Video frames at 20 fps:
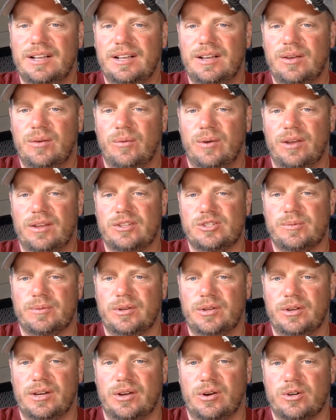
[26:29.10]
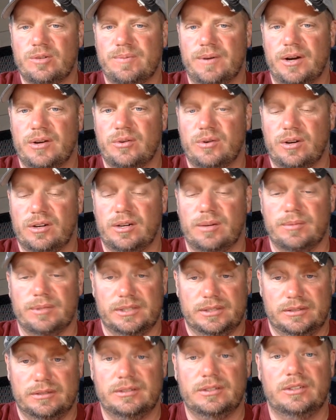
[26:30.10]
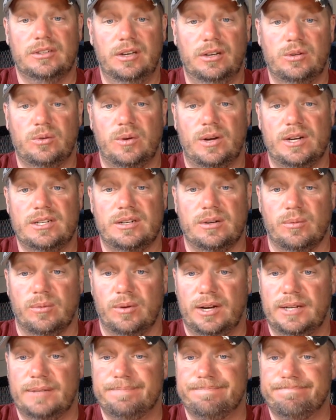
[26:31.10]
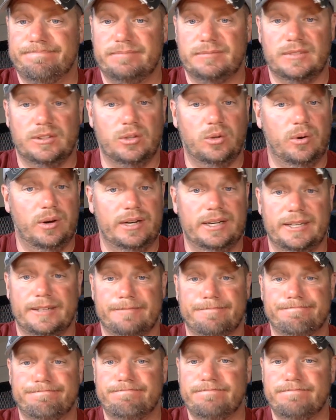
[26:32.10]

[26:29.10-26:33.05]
Where are the Super Duty horsepower and torque numbers? Good question, Juan. No idea.